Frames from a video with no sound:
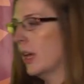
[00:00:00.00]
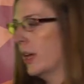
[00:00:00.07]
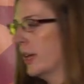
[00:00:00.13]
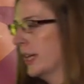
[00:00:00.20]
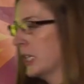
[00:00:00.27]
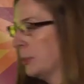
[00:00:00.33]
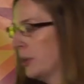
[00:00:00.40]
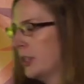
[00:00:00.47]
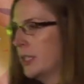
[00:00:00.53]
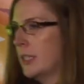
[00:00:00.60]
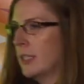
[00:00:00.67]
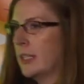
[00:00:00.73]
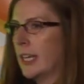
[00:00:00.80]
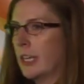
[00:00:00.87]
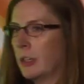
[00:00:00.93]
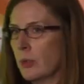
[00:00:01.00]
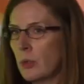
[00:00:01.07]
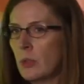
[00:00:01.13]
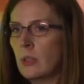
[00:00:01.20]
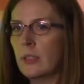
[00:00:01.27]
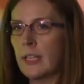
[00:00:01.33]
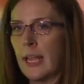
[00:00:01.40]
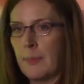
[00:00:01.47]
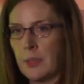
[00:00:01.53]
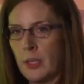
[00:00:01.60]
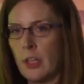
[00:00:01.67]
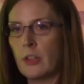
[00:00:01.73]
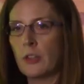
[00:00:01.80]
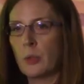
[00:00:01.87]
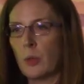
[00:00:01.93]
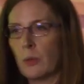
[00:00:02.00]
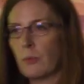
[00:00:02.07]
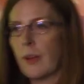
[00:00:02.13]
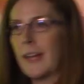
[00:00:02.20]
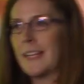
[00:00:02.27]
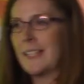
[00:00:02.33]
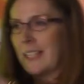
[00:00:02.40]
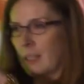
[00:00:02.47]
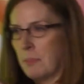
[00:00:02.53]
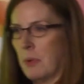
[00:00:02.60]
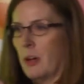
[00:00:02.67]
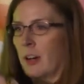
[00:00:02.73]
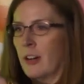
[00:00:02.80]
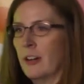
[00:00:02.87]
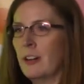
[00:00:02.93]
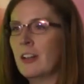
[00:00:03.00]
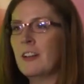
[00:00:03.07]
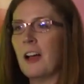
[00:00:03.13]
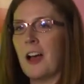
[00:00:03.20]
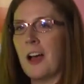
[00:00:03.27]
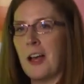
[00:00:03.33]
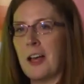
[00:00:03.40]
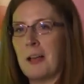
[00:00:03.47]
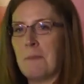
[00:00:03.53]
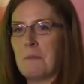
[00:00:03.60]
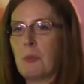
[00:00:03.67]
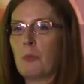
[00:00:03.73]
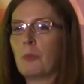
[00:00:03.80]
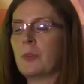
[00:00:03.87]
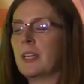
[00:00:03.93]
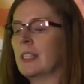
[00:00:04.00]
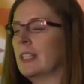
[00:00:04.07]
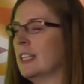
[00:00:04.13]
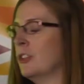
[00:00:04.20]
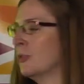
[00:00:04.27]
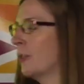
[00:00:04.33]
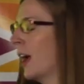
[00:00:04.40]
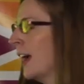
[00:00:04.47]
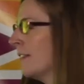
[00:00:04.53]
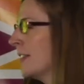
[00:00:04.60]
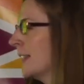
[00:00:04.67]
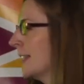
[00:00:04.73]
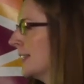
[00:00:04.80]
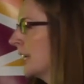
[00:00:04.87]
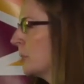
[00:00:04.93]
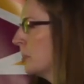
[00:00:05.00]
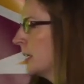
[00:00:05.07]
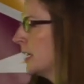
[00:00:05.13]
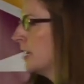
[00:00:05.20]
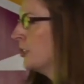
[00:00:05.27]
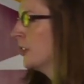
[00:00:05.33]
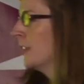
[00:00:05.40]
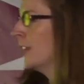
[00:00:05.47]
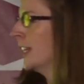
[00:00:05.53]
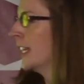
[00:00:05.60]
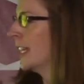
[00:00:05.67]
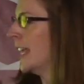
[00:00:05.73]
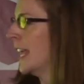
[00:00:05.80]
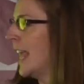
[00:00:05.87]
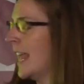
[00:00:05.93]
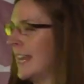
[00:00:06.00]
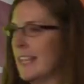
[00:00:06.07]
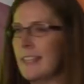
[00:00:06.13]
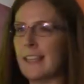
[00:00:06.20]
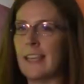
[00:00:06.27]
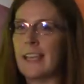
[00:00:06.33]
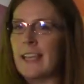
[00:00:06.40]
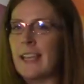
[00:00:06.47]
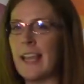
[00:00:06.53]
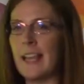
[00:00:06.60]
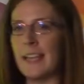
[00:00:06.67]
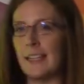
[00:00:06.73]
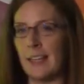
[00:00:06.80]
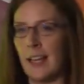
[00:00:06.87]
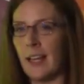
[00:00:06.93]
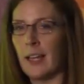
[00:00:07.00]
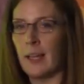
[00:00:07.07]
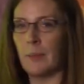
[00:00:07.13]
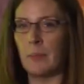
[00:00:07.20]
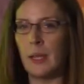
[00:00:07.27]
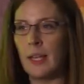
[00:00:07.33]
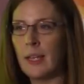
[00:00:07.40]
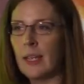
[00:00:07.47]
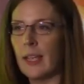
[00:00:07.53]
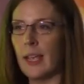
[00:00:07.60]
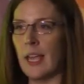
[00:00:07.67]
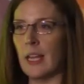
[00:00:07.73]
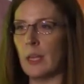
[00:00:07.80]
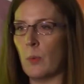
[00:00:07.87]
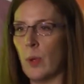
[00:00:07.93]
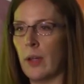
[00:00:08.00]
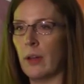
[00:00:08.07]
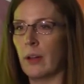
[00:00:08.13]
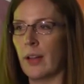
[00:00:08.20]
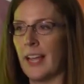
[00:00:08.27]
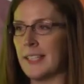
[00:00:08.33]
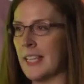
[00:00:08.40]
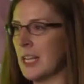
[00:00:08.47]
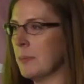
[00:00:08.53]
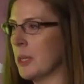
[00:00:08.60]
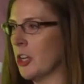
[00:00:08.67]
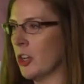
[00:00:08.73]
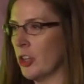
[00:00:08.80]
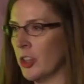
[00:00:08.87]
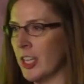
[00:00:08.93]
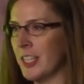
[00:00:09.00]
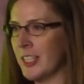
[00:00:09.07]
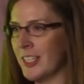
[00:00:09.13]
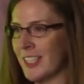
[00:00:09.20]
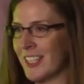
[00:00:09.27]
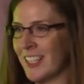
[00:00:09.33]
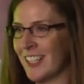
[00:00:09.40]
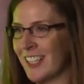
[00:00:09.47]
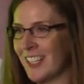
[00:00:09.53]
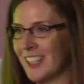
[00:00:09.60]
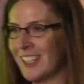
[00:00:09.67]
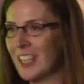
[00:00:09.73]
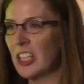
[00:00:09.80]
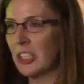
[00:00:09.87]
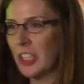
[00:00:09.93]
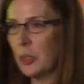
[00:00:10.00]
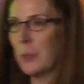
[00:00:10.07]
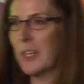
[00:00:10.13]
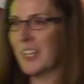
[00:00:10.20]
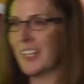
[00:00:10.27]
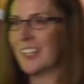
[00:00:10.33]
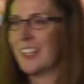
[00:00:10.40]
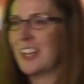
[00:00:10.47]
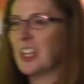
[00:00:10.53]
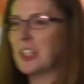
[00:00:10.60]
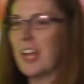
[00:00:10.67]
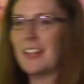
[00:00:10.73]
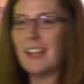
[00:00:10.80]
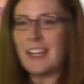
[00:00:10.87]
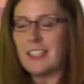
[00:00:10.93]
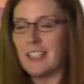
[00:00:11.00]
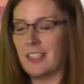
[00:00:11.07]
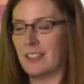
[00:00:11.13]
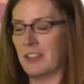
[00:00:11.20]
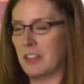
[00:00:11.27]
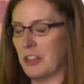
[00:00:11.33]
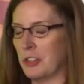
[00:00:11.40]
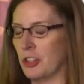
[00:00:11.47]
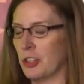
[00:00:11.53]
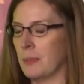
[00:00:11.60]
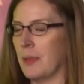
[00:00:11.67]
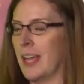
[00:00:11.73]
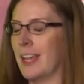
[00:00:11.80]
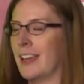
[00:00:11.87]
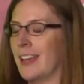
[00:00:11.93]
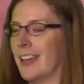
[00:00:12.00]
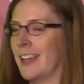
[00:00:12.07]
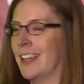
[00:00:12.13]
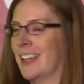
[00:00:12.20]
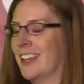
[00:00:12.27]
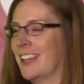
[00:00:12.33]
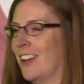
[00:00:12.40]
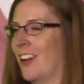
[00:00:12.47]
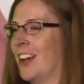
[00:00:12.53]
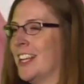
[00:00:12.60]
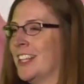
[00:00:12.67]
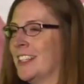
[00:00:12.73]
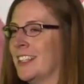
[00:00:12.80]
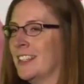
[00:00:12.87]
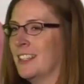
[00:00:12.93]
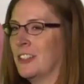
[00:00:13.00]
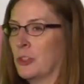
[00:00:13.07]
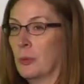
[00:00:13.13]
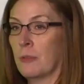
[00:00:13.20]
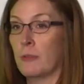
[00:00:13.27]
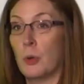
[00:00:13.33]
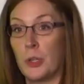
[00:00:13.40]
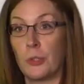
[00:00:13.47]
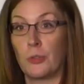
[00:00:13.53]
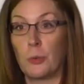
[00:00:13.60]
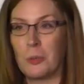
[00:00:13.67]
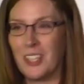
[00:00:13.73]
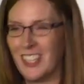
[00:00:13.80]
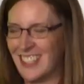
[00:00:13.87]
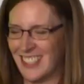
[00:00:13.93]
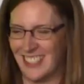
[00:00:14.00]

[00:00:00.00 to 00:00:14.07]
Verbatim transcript: Experiences like Google and Amazon are sort of raising the bar, really driving this expectation of I can get anything, anytime, anywhere. Has anybody heard this? A little bit. So I like to turn my audiences into a focus group.